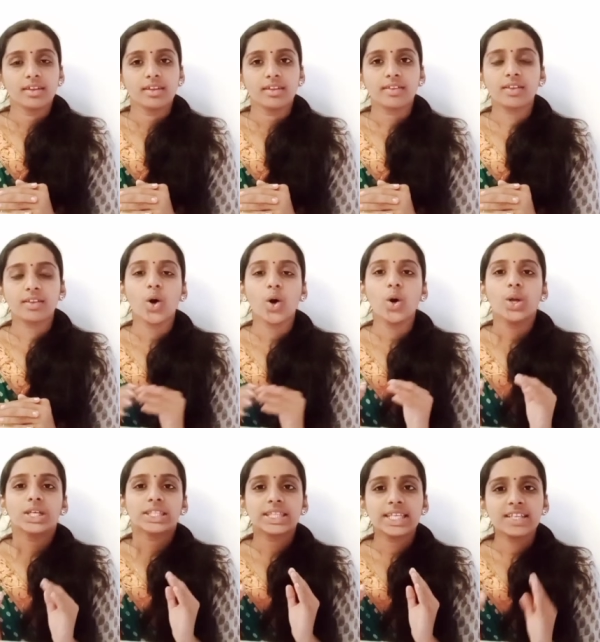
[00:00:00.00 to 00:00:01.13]
So
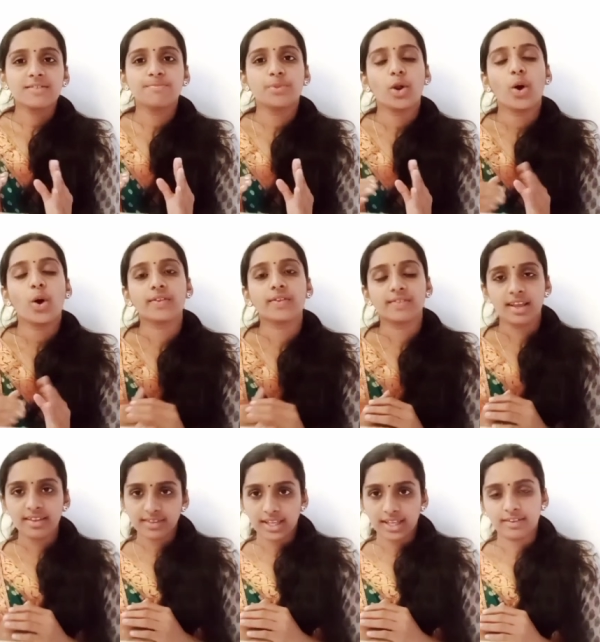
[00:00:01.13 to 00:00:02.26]
this
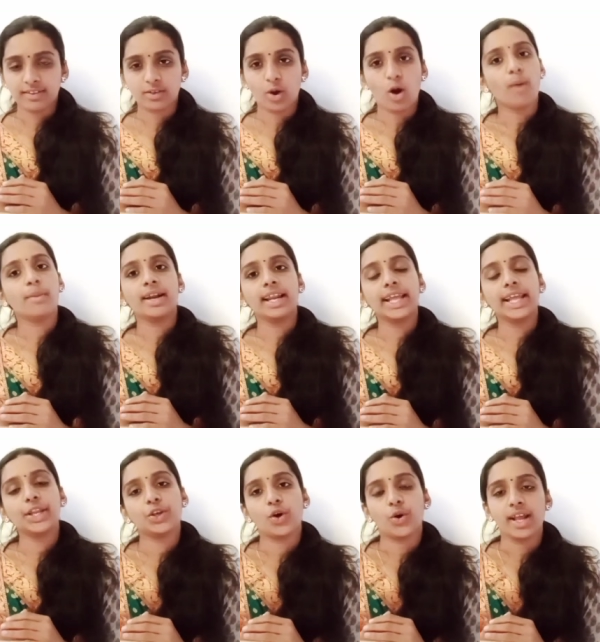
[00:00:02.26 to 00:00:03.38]
process is commonly
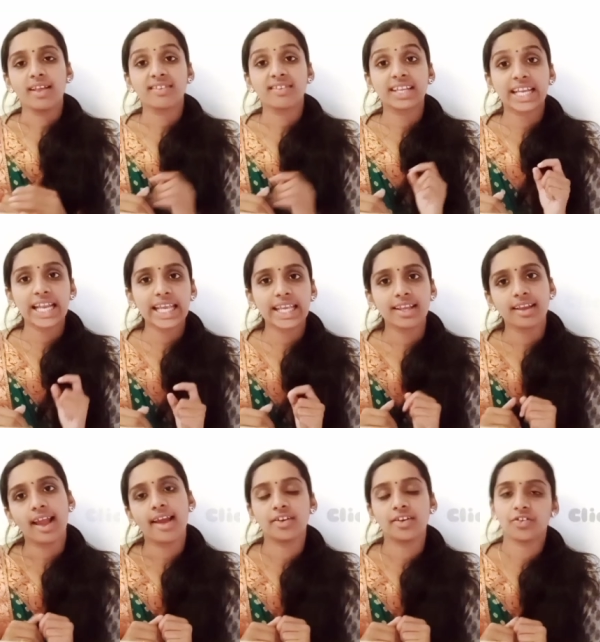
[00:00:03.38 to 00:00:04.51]
known as click
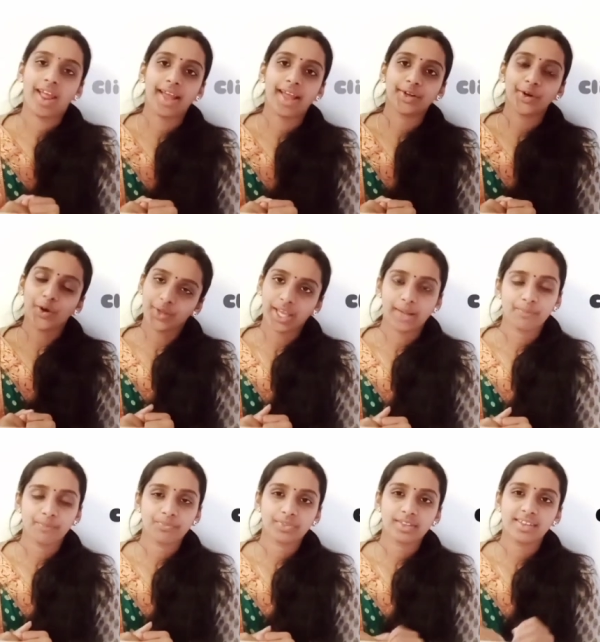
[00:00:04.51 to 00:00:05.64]
and drag. Okay,
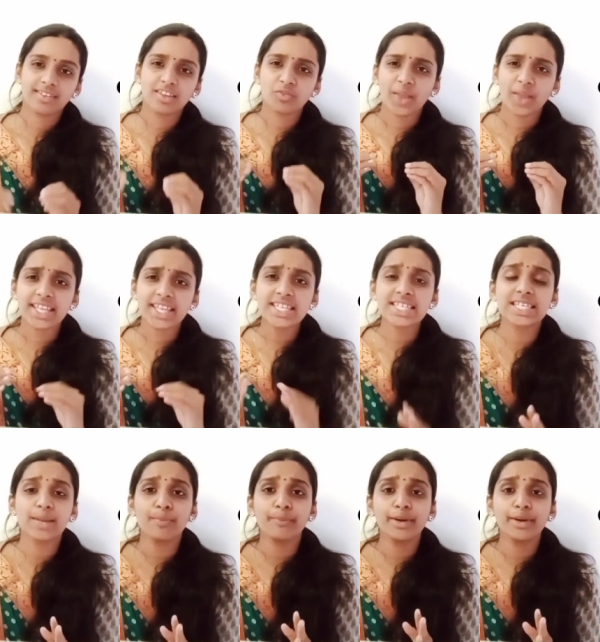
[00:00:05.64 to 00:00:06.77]
this is very
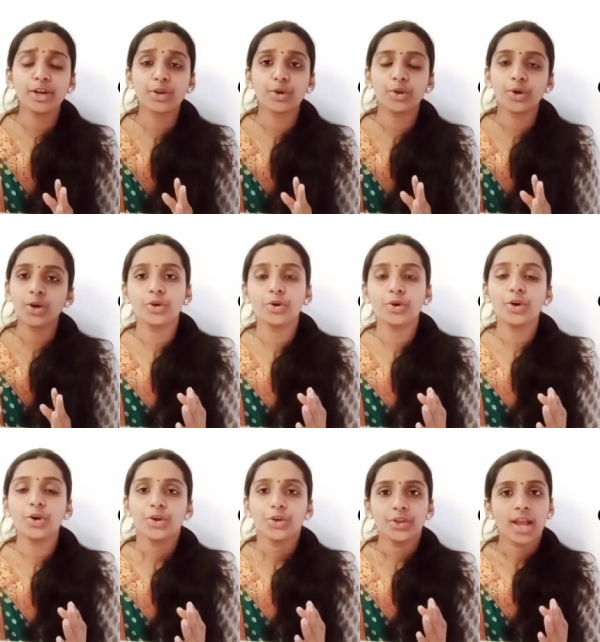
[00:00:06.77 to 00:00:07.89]
simple to you.
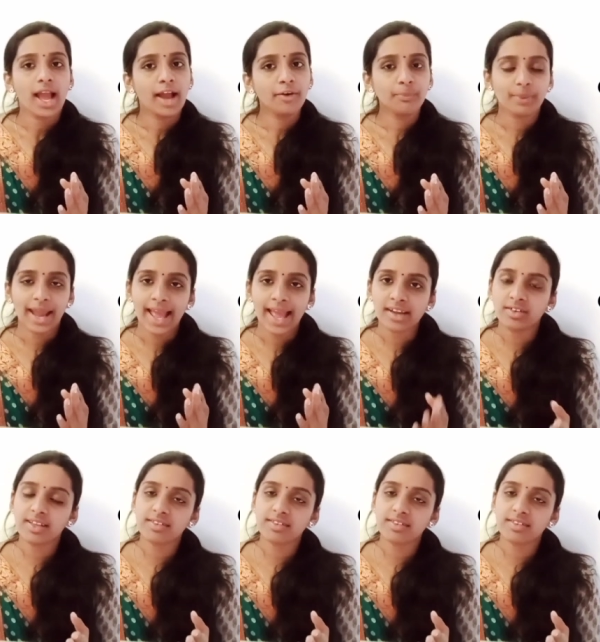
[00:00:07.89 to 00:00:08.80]
You have practiced